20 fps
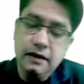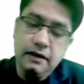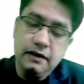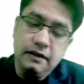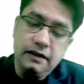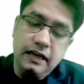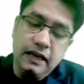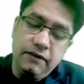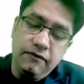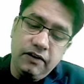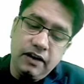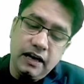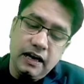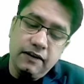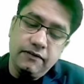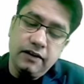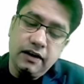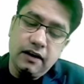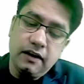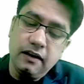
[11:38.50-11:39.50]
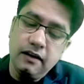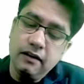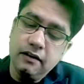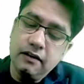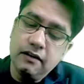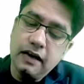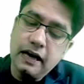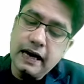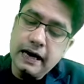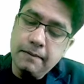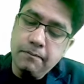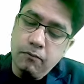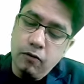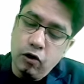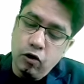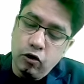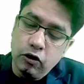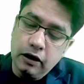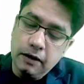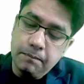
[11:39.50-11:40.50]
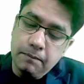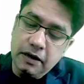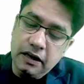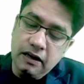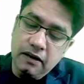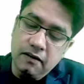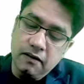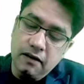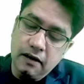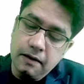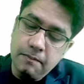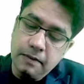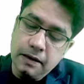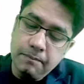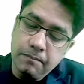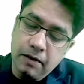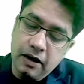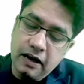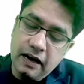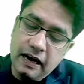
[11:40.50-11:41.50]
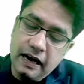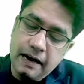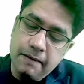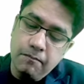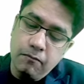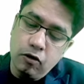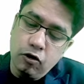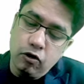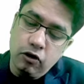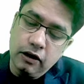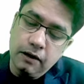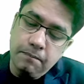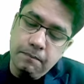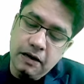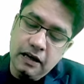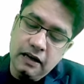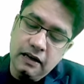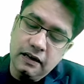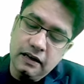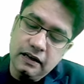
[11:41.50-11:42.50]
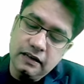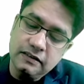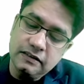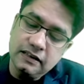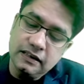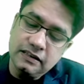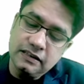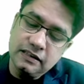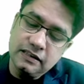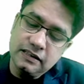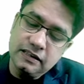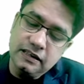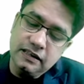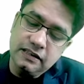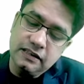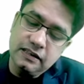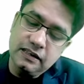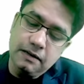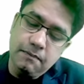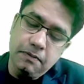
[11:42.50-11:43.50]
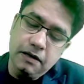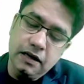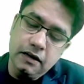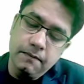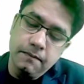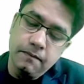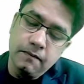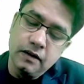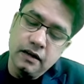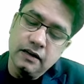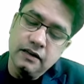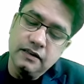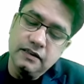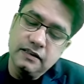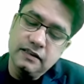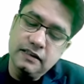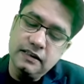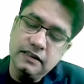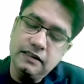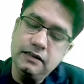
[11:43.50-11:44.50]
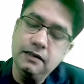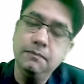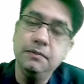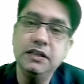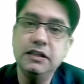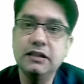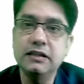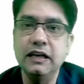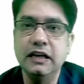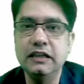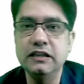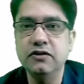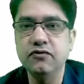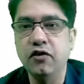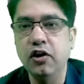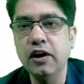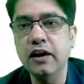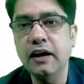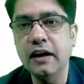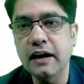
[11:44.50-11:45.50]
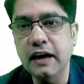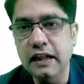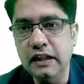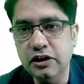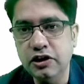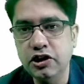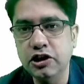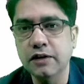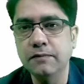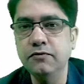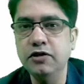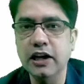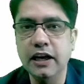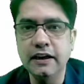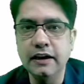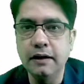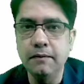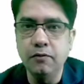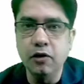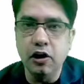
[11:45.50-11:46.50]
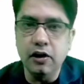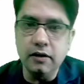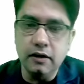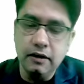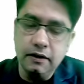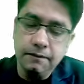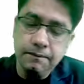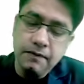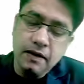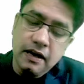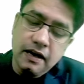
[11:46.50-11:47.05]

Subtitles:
Then we have a drug amlodipine. Remember, amlodipine is a CCB. CCB stands for calcium channel blocker,